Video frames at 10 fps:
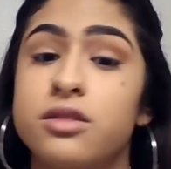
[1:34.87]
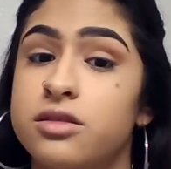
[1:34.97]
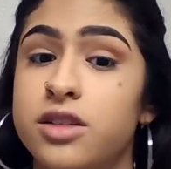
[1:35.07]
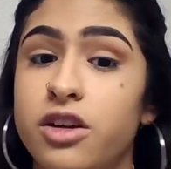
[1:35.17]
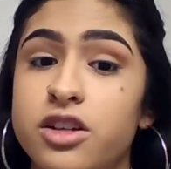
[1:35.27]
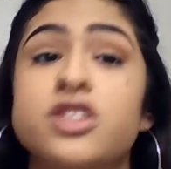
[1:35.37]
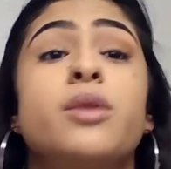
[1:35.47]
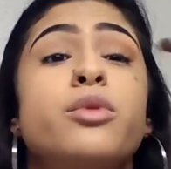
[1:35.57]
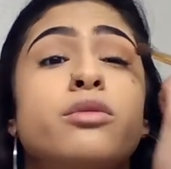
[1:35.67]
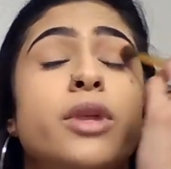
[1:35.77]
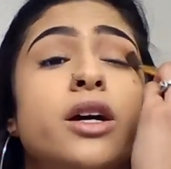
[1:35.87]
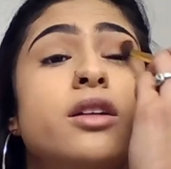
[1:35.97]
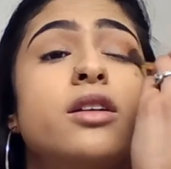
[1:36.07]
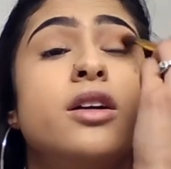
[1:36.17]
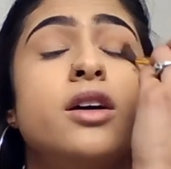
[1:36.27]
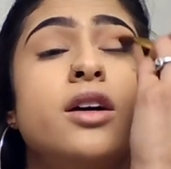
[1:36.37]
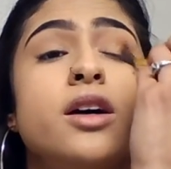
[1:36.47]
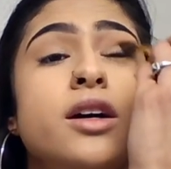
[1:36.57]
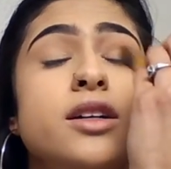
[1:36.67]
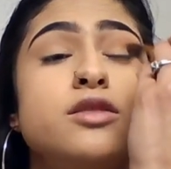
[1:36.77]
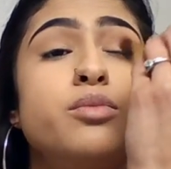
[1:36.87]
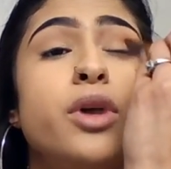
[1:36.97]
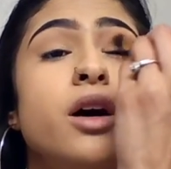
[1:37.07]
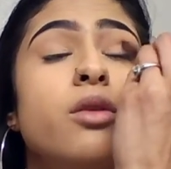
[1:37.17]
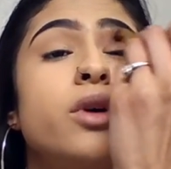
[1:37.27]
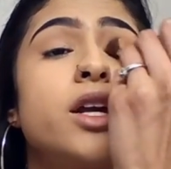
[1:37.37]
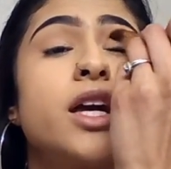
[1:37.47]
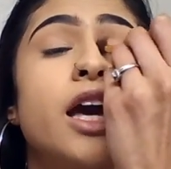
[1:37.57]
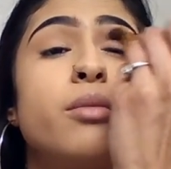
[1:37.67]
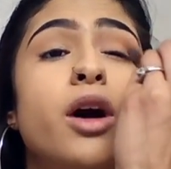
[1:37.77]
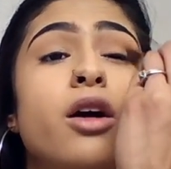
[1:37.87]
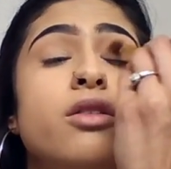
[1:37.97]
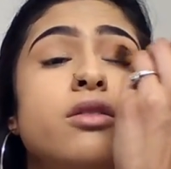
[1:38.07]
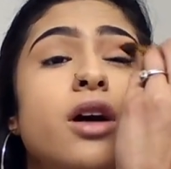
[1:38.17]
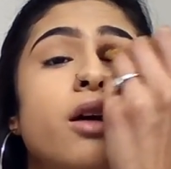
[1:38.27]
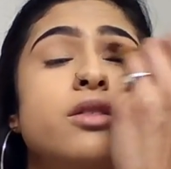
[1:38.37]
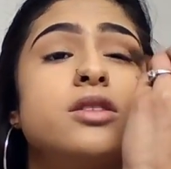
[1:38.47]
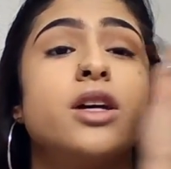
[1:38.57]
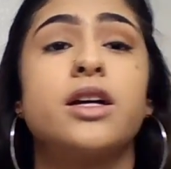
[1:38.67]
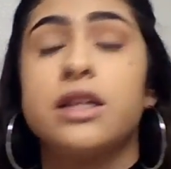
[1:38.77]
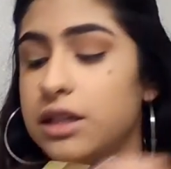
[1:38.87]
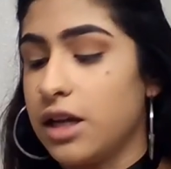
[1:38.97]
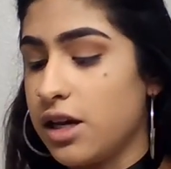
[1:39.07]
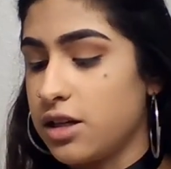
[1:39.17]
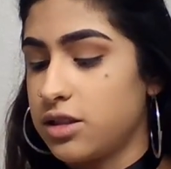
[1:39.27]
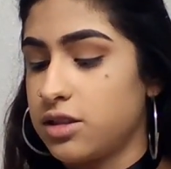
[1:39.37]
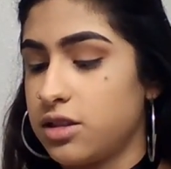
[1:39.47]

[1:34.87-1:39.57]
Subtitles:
Derek Shepherd, man, his butt when it came out, I was like, yes.